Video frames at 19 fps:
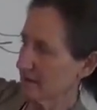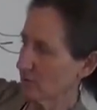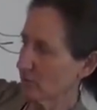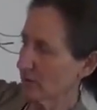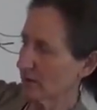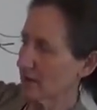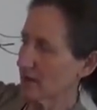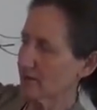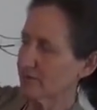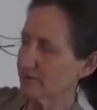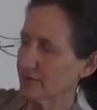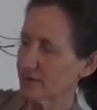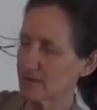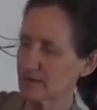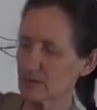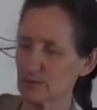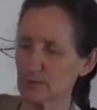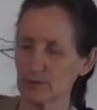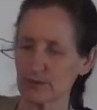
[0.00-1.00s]
When I
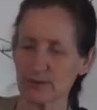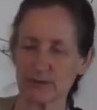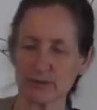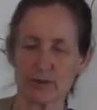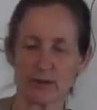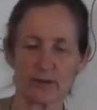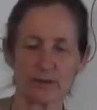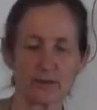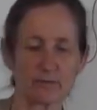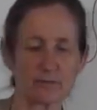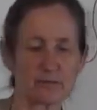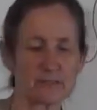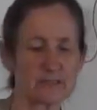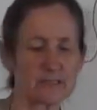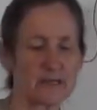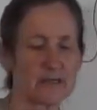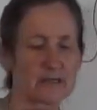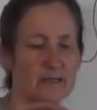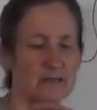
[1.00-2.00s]
first put it on, it
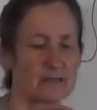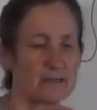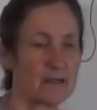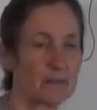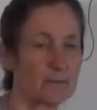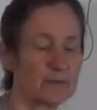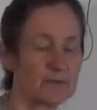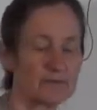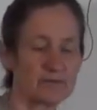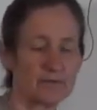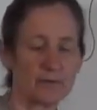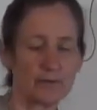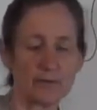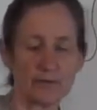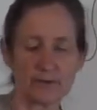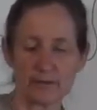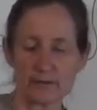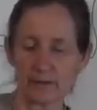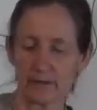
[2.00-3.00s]
was like a lump of
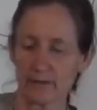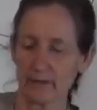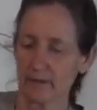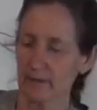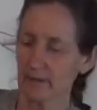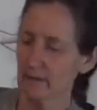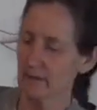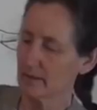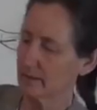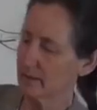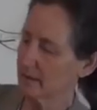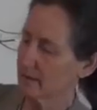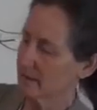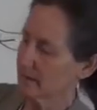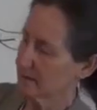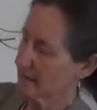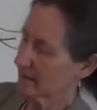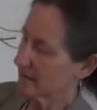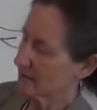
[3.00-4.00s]
oil.
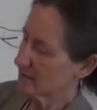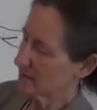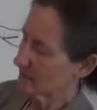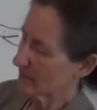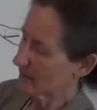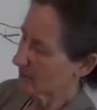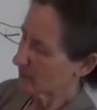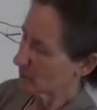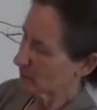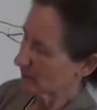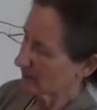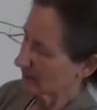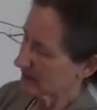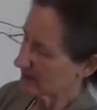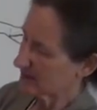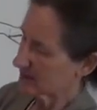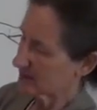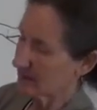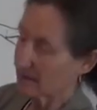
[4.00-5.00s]
Now, do you remember what
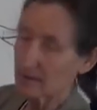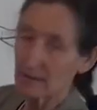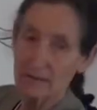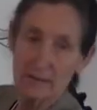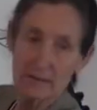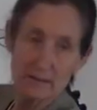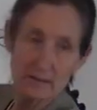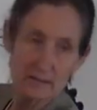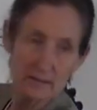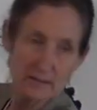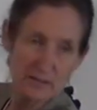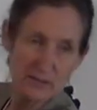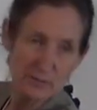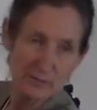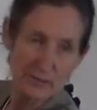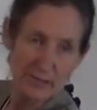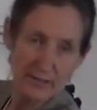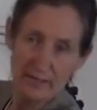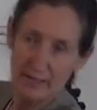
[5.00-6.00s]
I said? That it'll
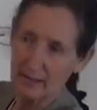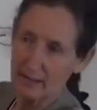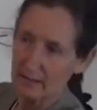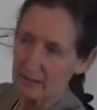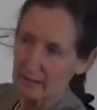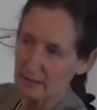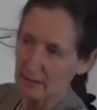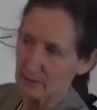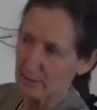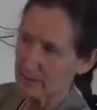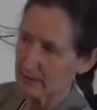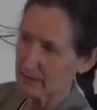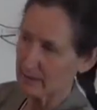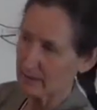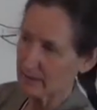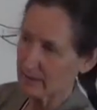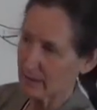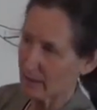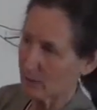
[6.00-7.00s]
spread out a little
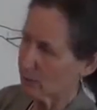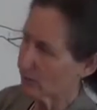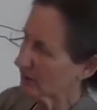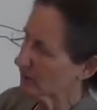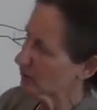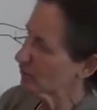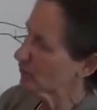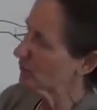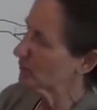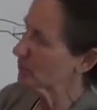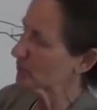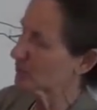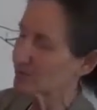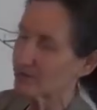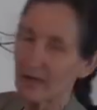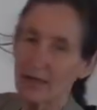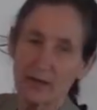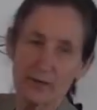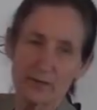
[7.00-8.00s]
bit? Now, when you
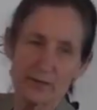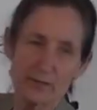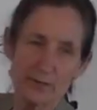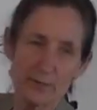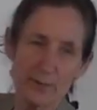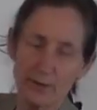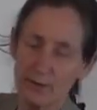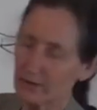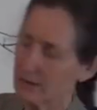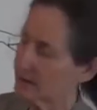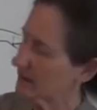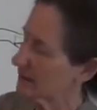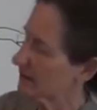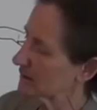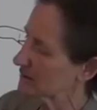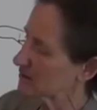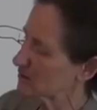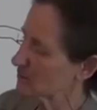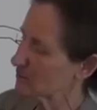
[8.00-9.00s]
put that on the body,
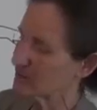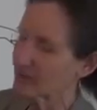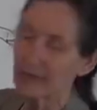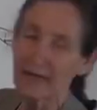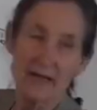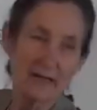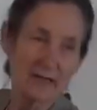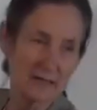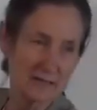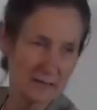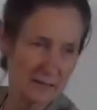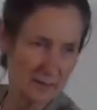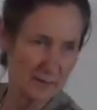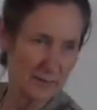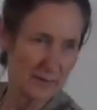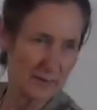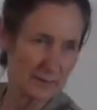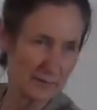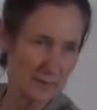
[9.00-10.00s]
it'll spread out a little
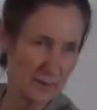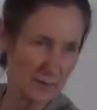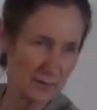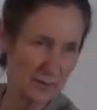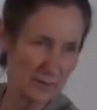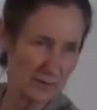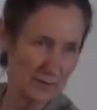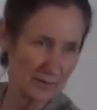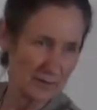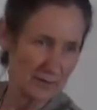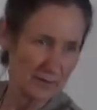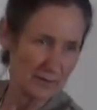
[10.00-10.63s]
bit more.